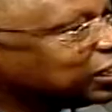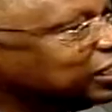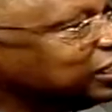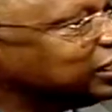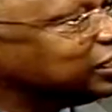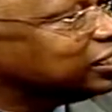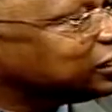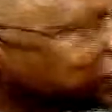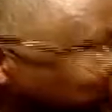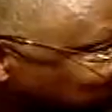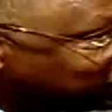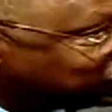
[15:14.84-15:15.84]
in
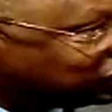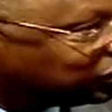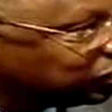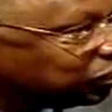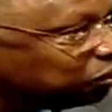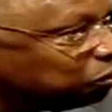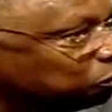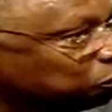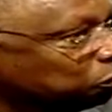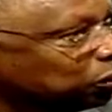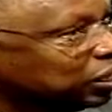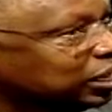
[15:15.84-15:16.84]
trillions,
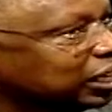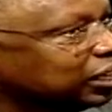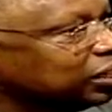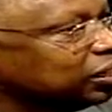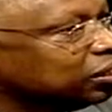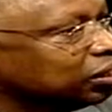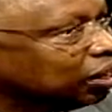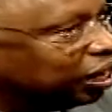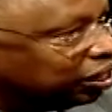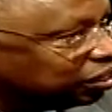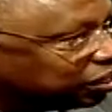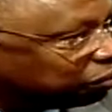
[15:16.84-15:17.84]
within
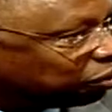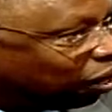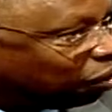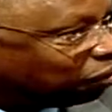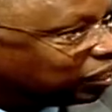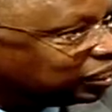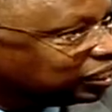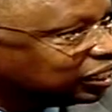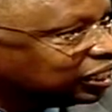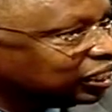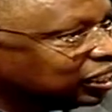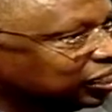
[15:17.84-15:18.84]
several hours.
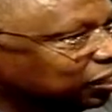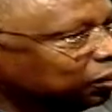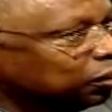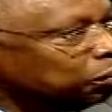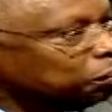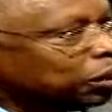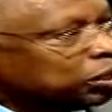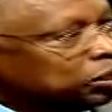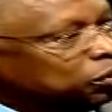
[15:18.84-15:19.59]
But